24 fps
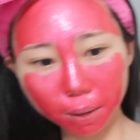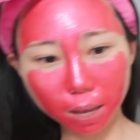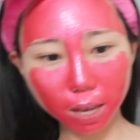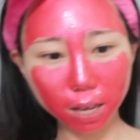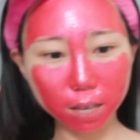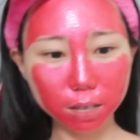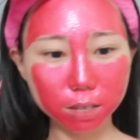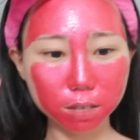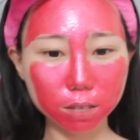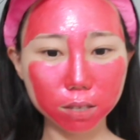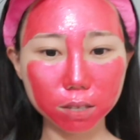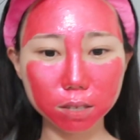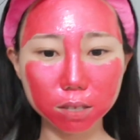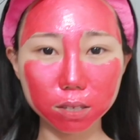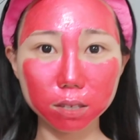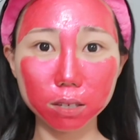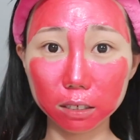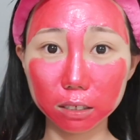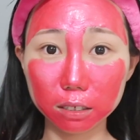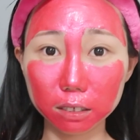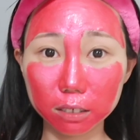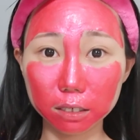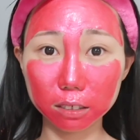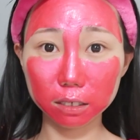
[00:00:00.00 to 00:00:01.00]
a mess.
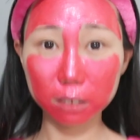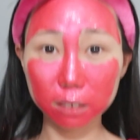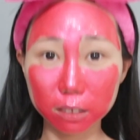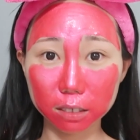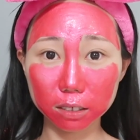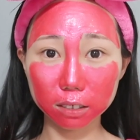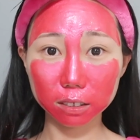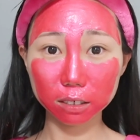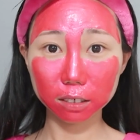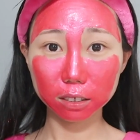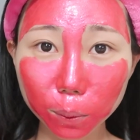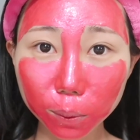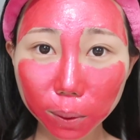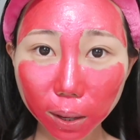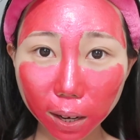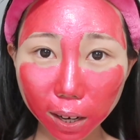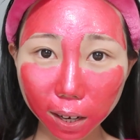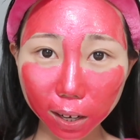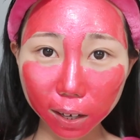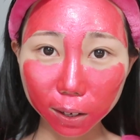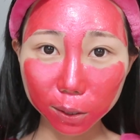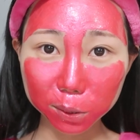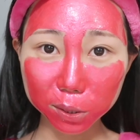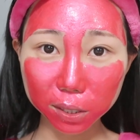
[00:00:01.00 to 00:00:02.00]

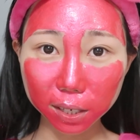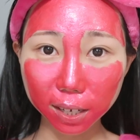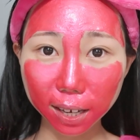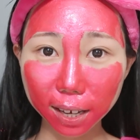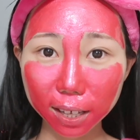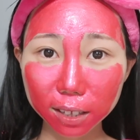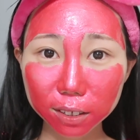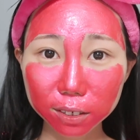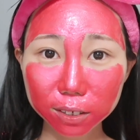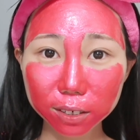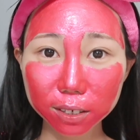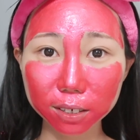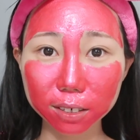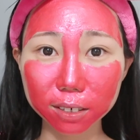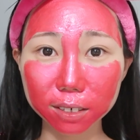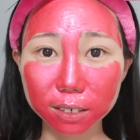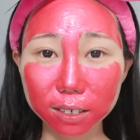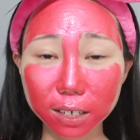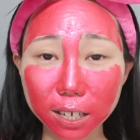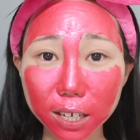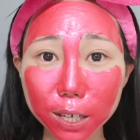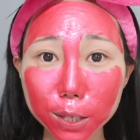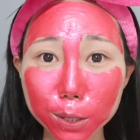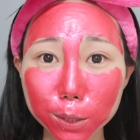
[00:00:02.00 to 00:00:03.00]
Wow, the
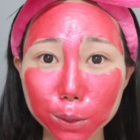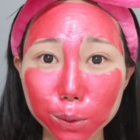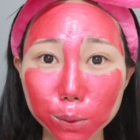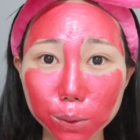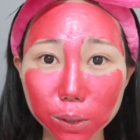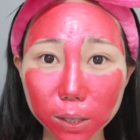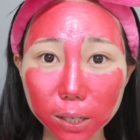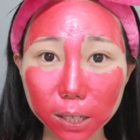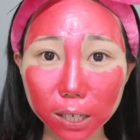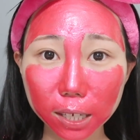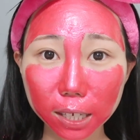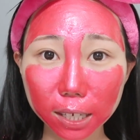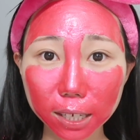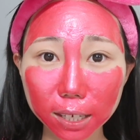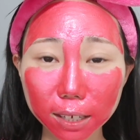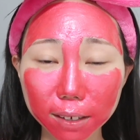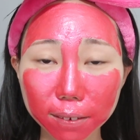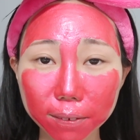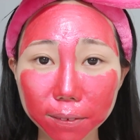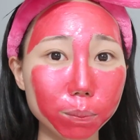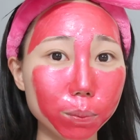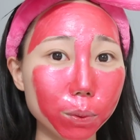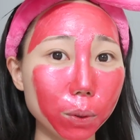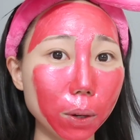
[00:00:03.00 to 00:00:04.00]
color is
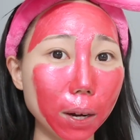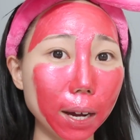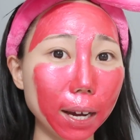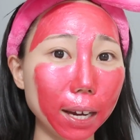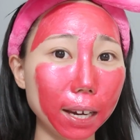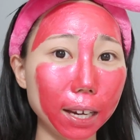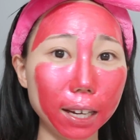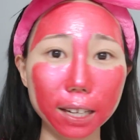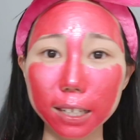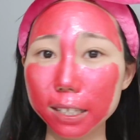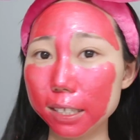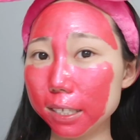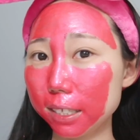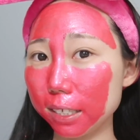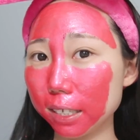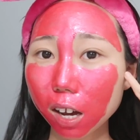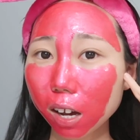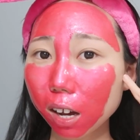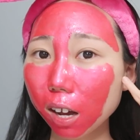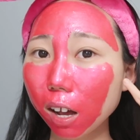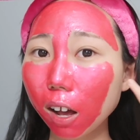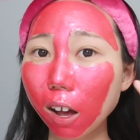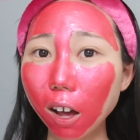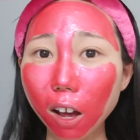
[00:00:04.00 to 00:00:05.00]
really bright.
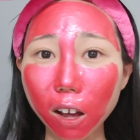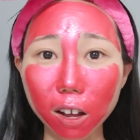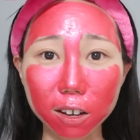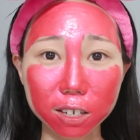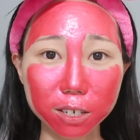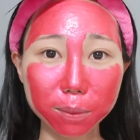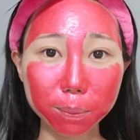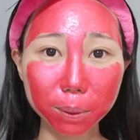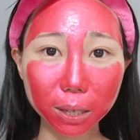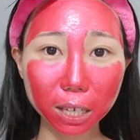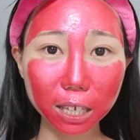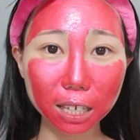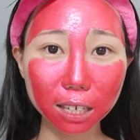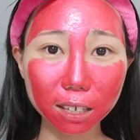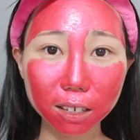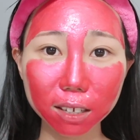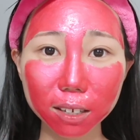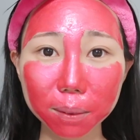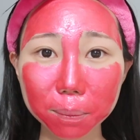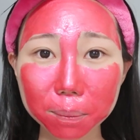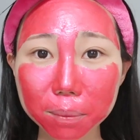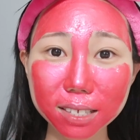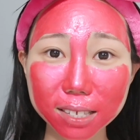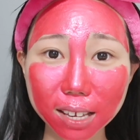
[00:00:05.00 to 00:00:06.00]
Hot
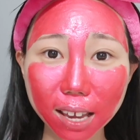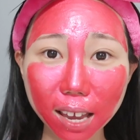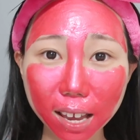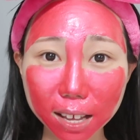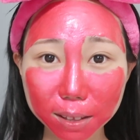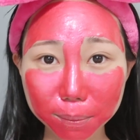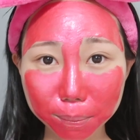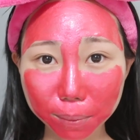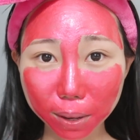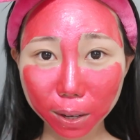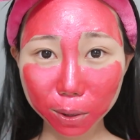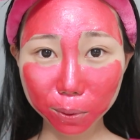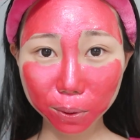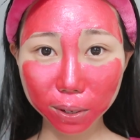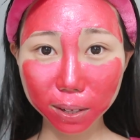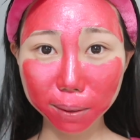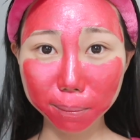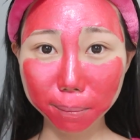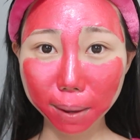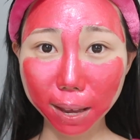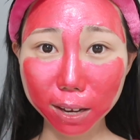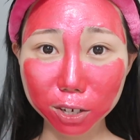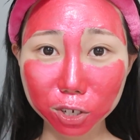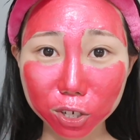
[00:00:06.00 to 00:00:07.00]
pink. The headband
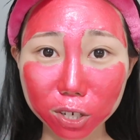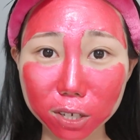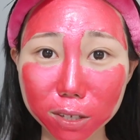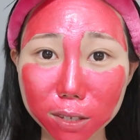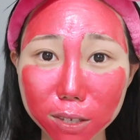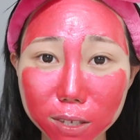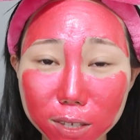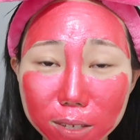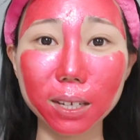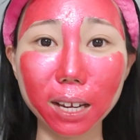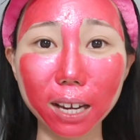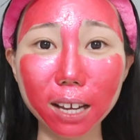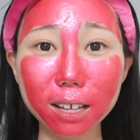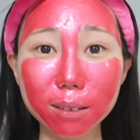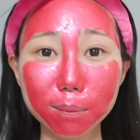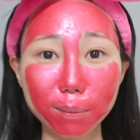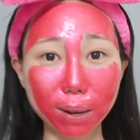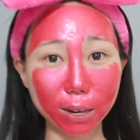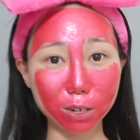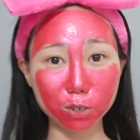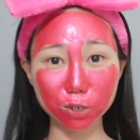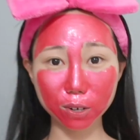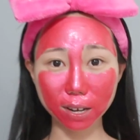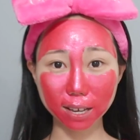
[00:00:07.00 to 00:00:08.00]
really matches and
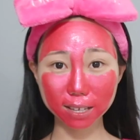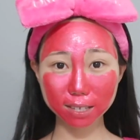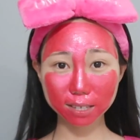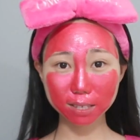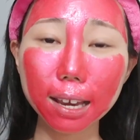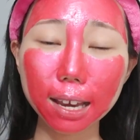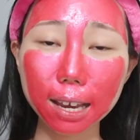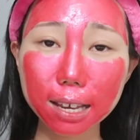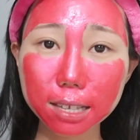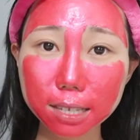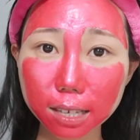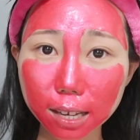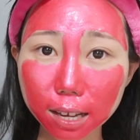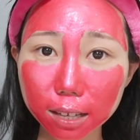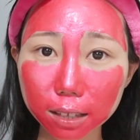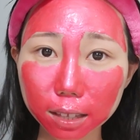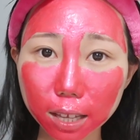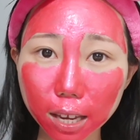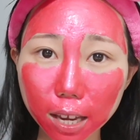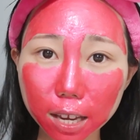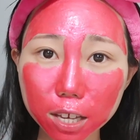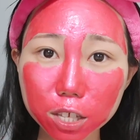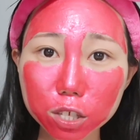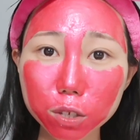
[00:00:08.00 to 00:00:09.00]
my dress. It
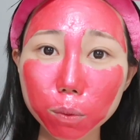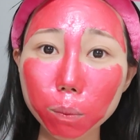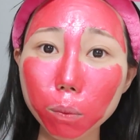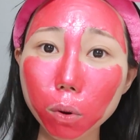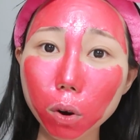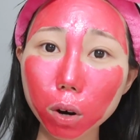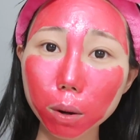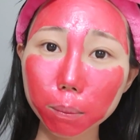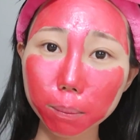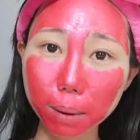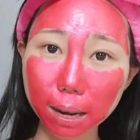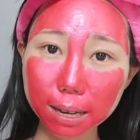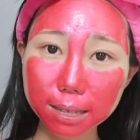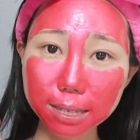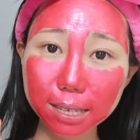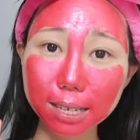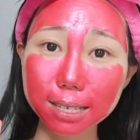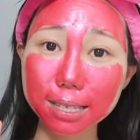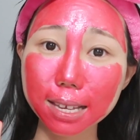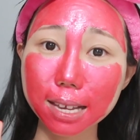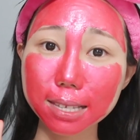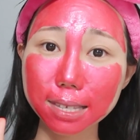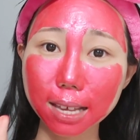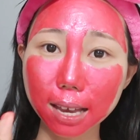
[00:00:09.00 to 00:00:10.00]
contains more mask
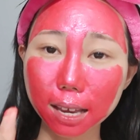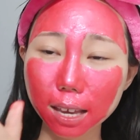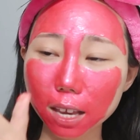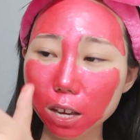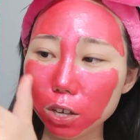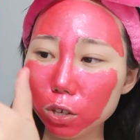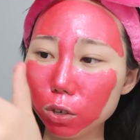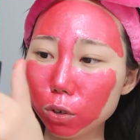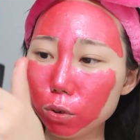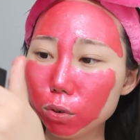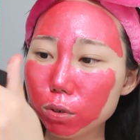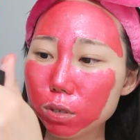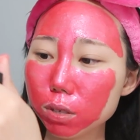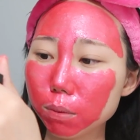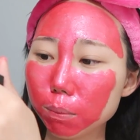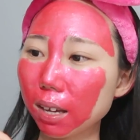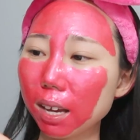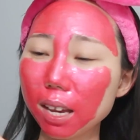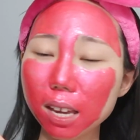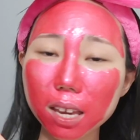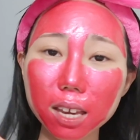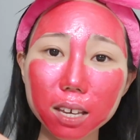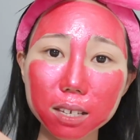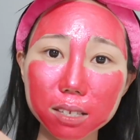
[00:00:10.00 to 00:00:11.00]
that I can use.
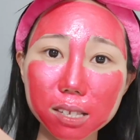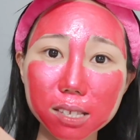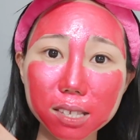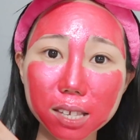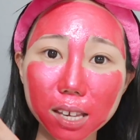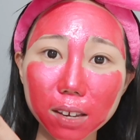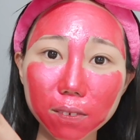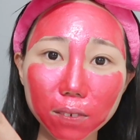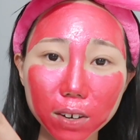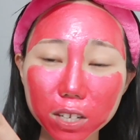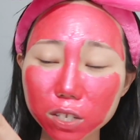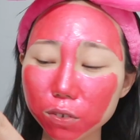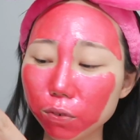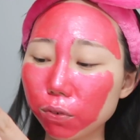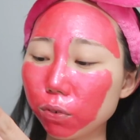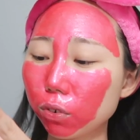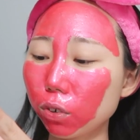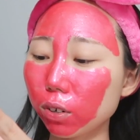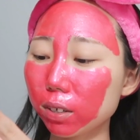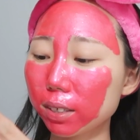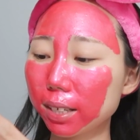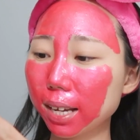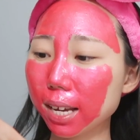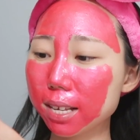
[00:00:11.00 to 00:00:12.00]
I can save it
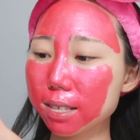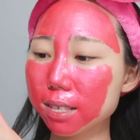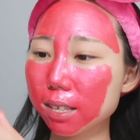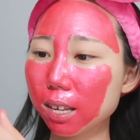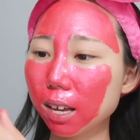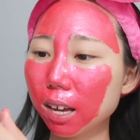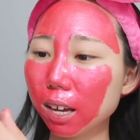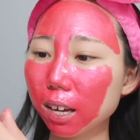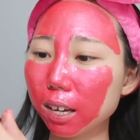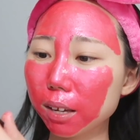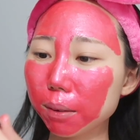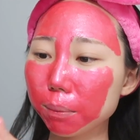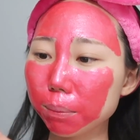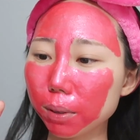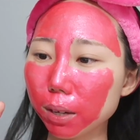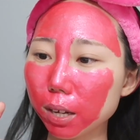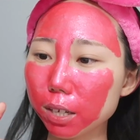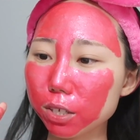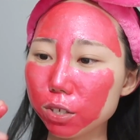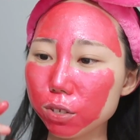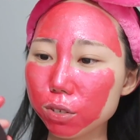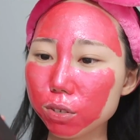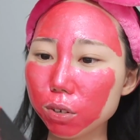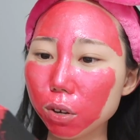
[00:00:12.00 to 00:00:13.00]
for next time.
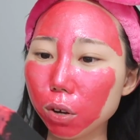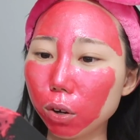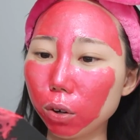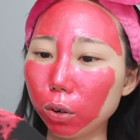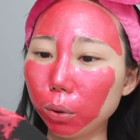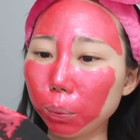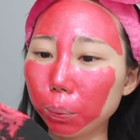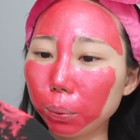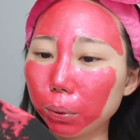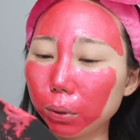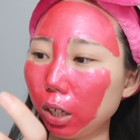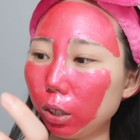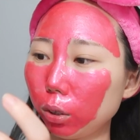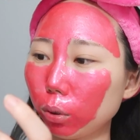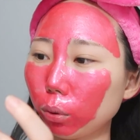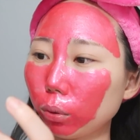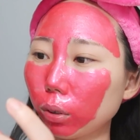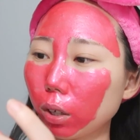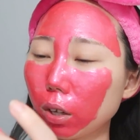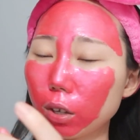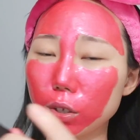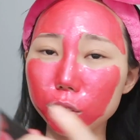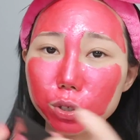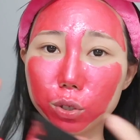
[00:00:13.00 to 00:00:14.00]
I just hope it will
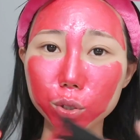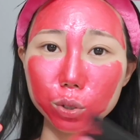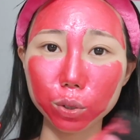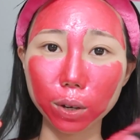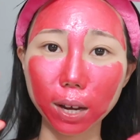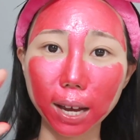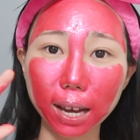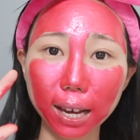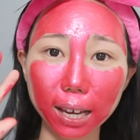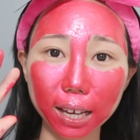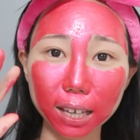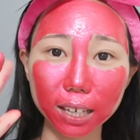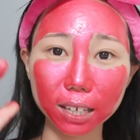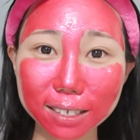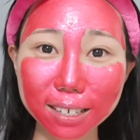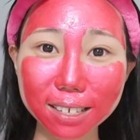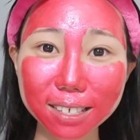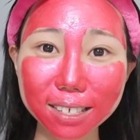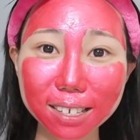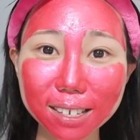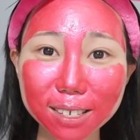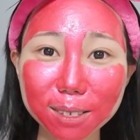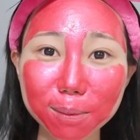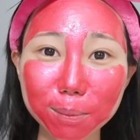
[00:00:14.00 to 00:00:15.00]
not dry.
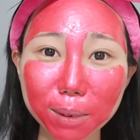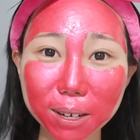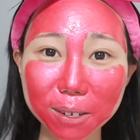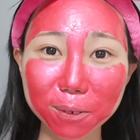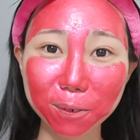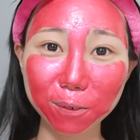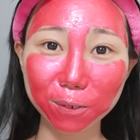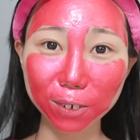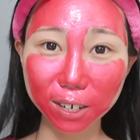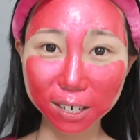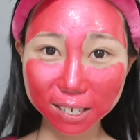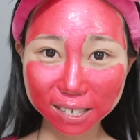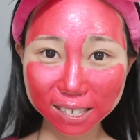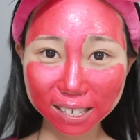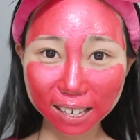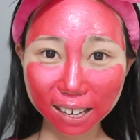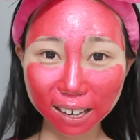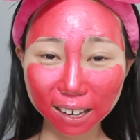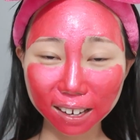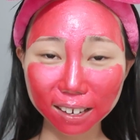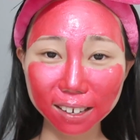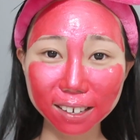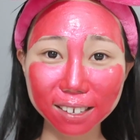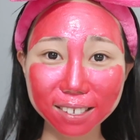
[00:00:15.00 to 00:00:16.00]
This is my first
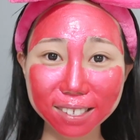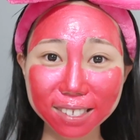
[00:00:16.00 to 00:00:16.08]
time